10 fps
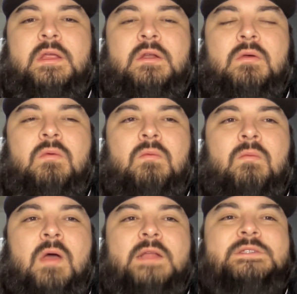you know,
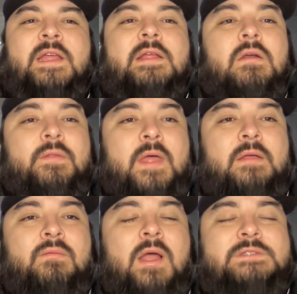why take on
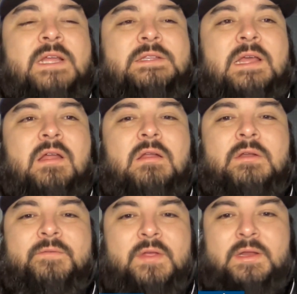that? Why take that
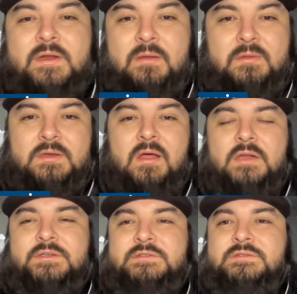on if you can come to the
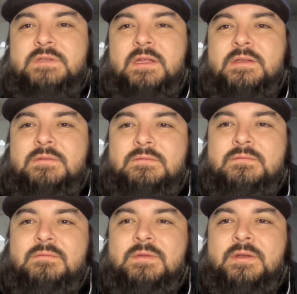Dodgers and,
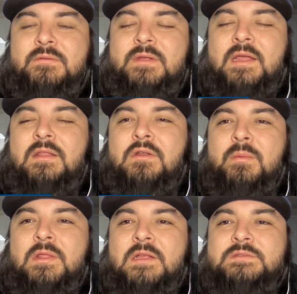you know, get a little
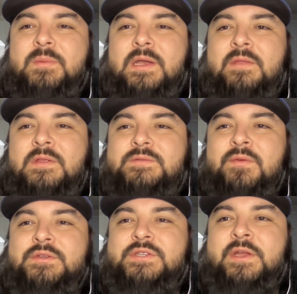bit less money in this
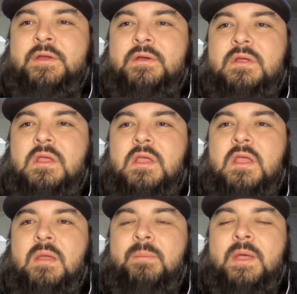first year,
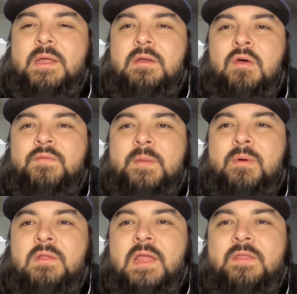but hopefully
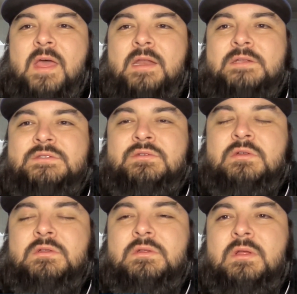parlay that
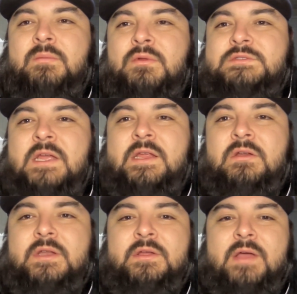into a
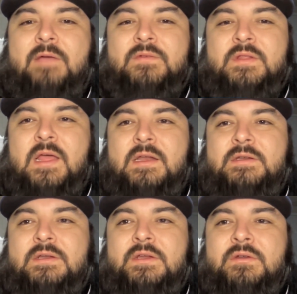multi-year deal after that.
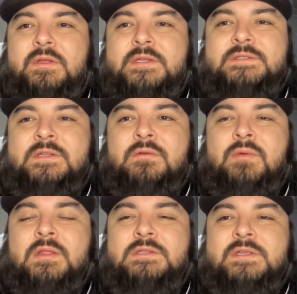And, you know, he's still
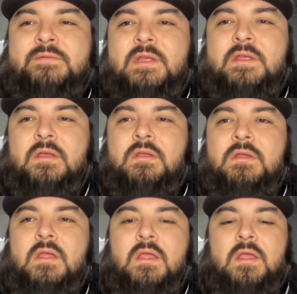relatively young,
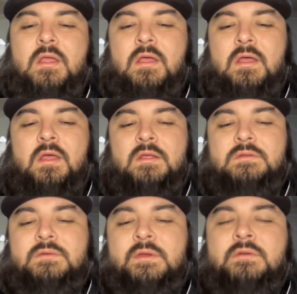
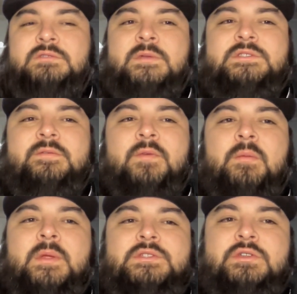you know, especially for
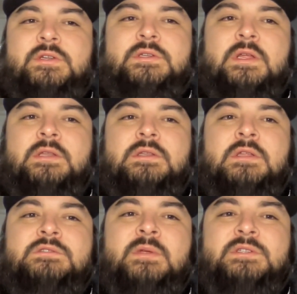a pitcher,
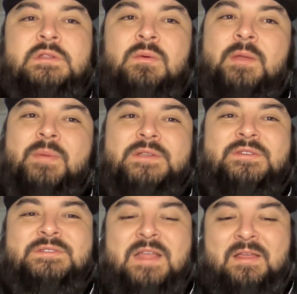especially the way
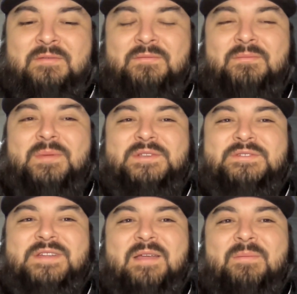pitchers
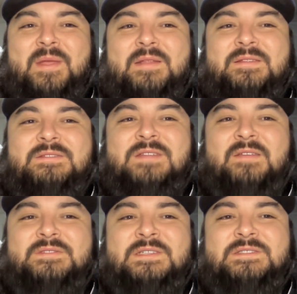got paid this
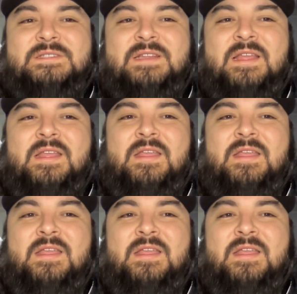offseason.